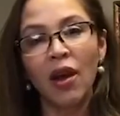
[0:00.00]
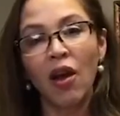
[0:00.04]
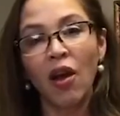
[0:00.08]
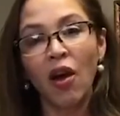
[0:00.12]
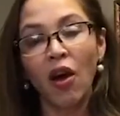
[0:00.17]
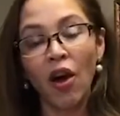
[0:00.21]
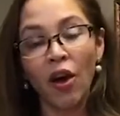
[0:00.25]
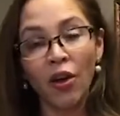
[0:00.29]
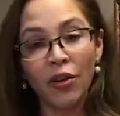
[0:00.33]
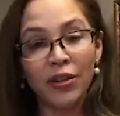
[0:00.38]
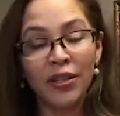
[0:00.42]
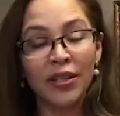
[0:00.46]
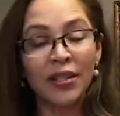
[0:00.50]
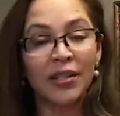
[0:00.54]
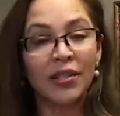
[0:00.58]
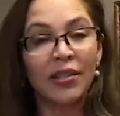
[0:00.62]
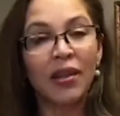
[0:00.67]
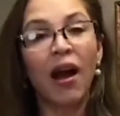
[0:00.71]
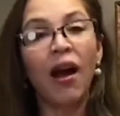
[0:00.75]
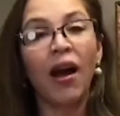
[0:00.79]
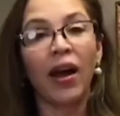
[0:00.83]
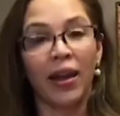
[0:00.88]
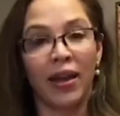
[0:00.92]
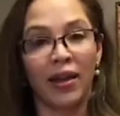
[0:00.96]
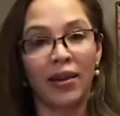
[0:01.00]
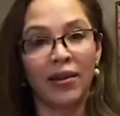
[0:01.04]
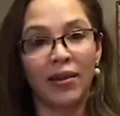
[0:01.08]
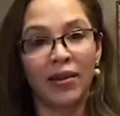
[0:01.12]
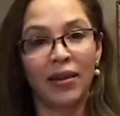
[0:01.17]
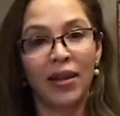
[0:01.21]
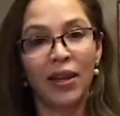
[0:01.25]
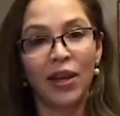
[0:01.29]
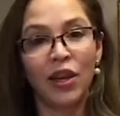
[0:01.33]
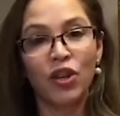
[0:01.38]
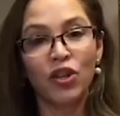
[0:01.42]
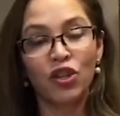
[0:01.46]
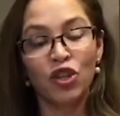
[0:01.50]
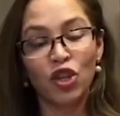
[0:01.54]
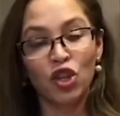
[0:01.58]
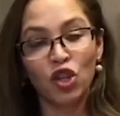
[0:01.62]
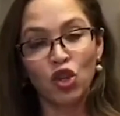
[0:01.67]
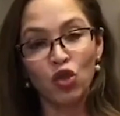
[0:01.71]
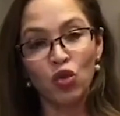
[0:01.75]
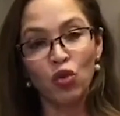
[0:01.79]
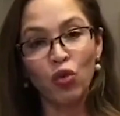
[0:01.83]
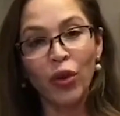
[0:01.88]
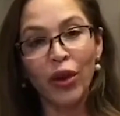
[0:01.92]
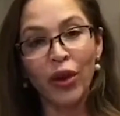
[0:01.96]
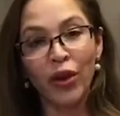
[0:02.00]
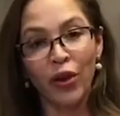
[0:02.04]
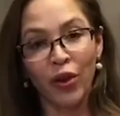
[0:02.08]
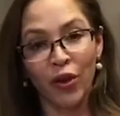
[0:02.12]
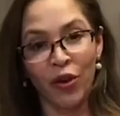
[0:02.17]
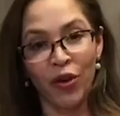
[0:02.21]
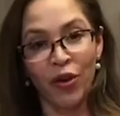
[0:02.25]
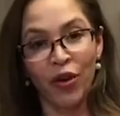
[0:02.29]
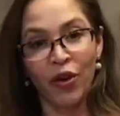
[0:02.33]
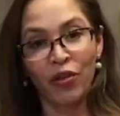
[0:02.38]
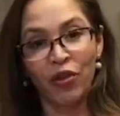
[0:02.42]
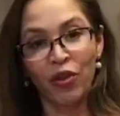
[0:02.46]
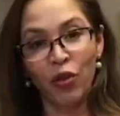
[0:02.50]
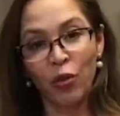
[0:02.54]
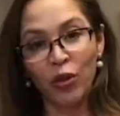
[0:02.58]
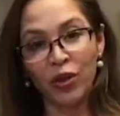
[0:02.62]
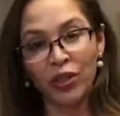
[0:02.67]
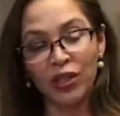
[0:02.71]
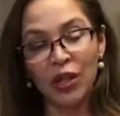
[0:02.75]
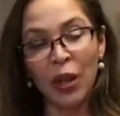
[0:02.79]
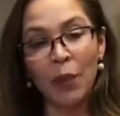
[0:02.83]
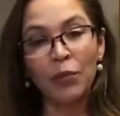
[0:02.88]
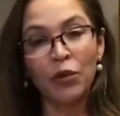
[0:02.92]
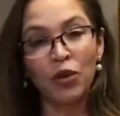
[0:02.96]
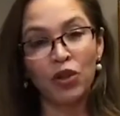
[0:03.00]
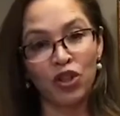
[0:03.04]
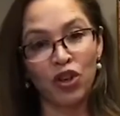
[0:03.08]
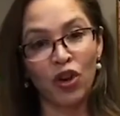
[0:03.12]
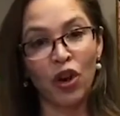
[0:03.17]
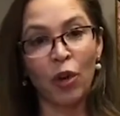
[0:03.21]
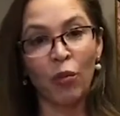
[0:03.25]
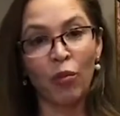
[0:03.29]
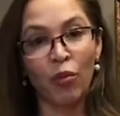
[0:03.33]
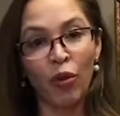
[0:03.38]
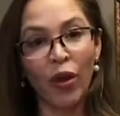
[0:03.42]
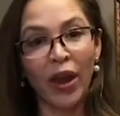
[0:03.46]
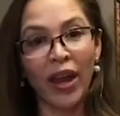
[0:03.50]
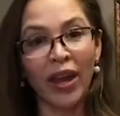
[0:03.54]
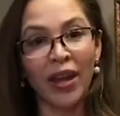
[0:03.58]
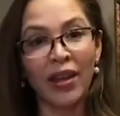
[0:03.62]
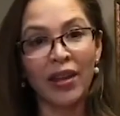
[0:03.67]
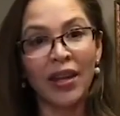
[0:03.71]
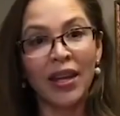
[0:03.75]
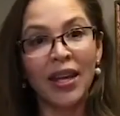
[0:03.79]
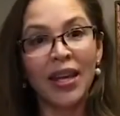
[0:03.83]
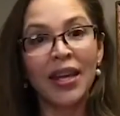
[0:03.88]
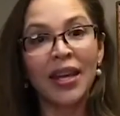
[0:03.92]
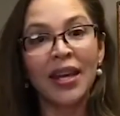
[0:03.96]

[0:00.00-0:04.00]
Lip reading: are designed to trigger the receptors in our brain